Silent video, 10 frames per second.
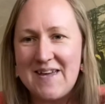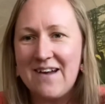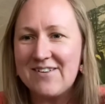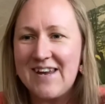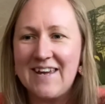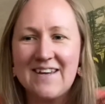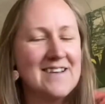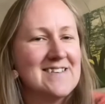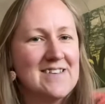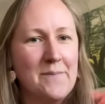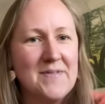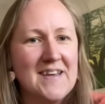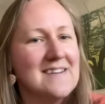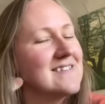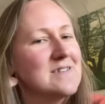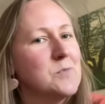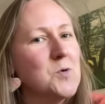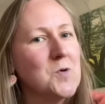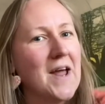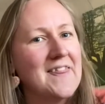I'll take something
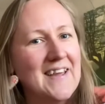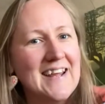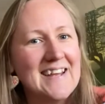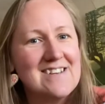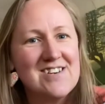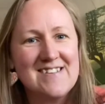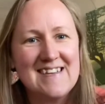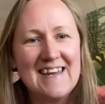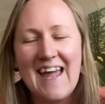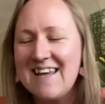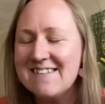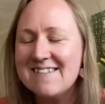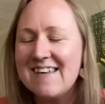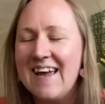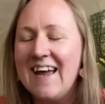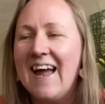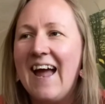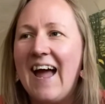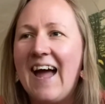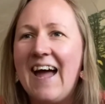small, I think, just in case.
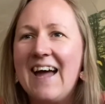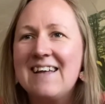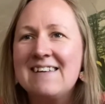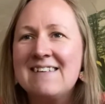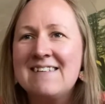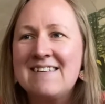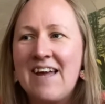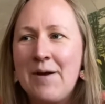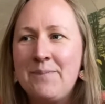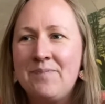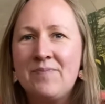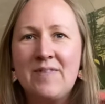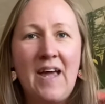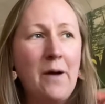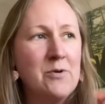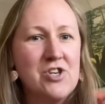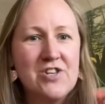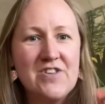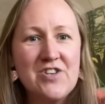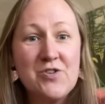And yeah, we're
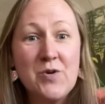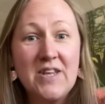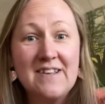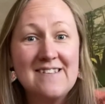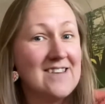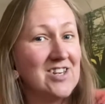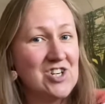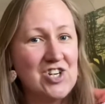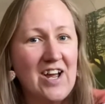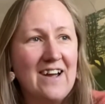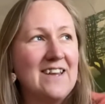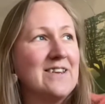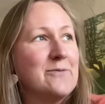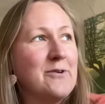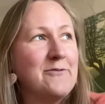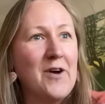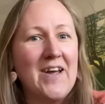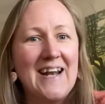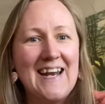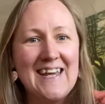just enjoying the sunshine that we're
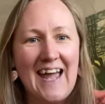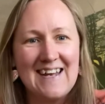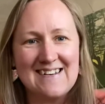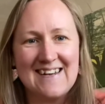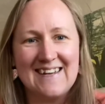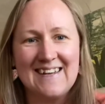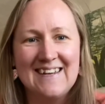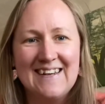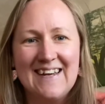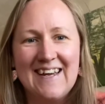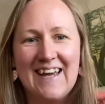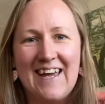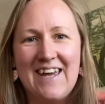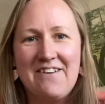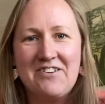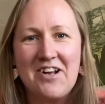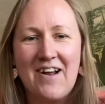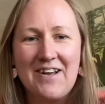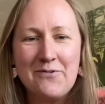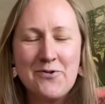finally getting here in
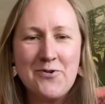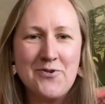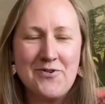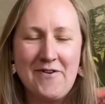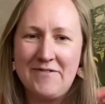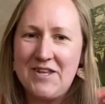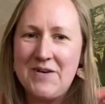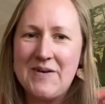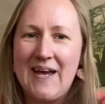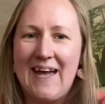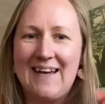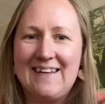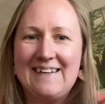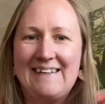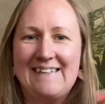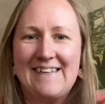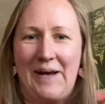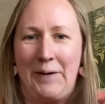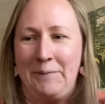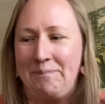our little corner of the UK. So